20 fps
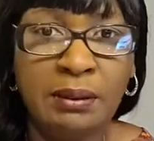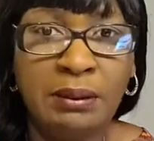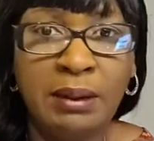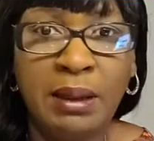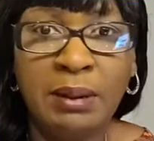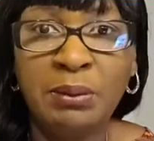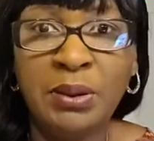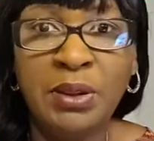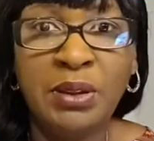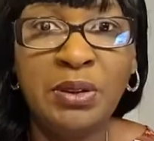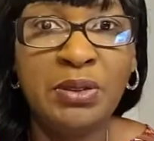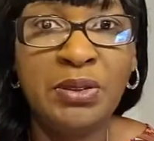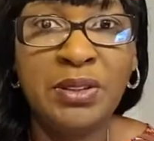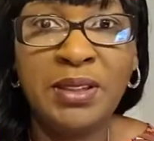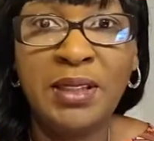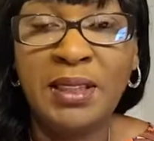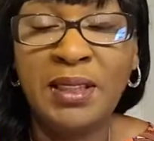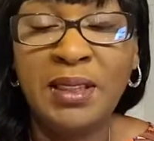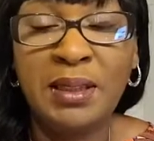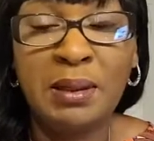And when you
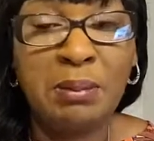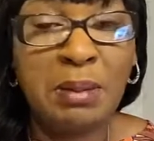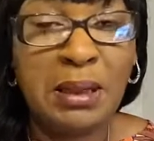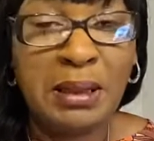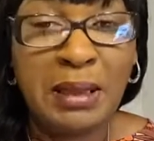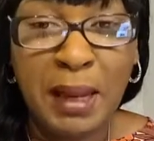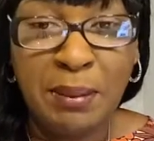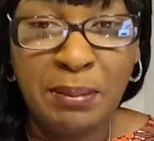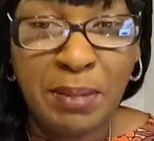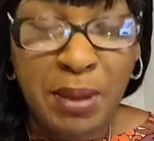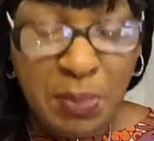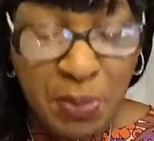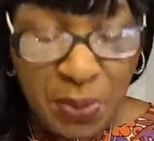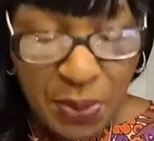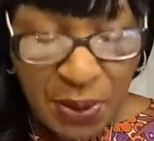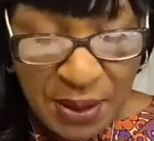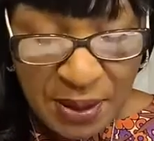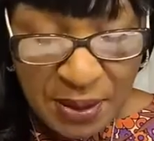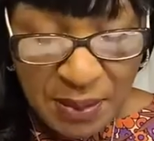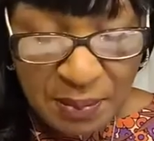see it, it may not be
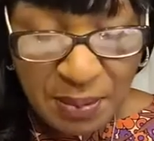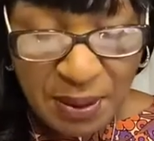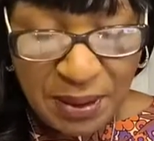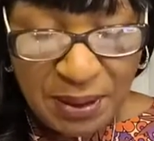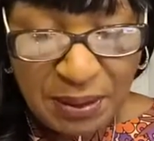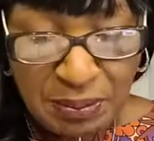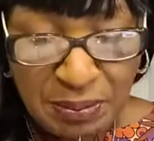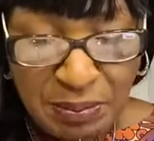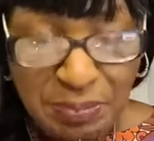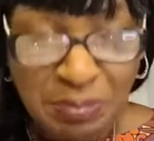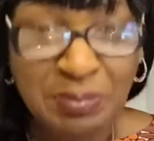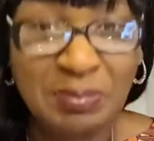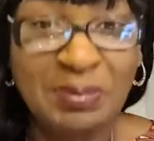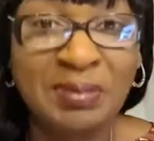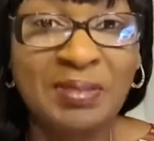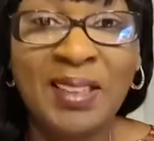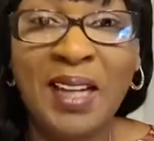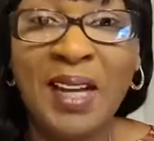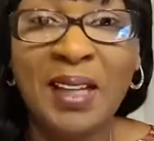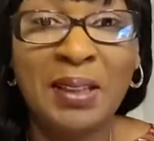morning, but
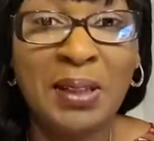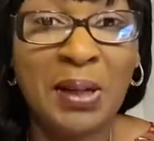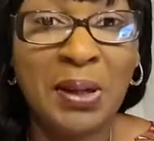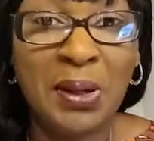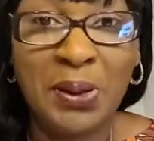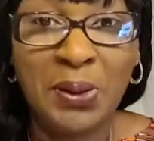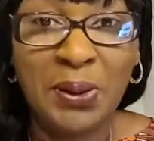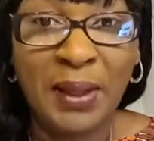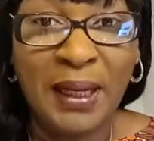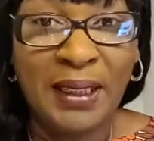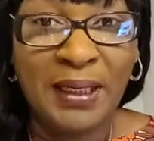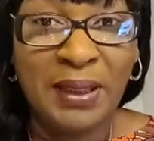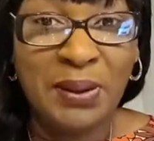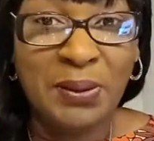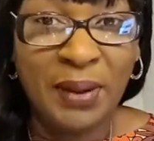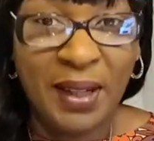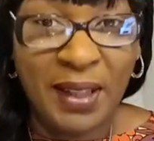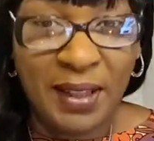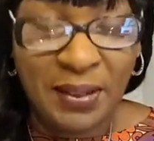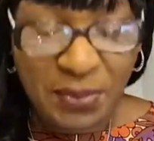hello anyway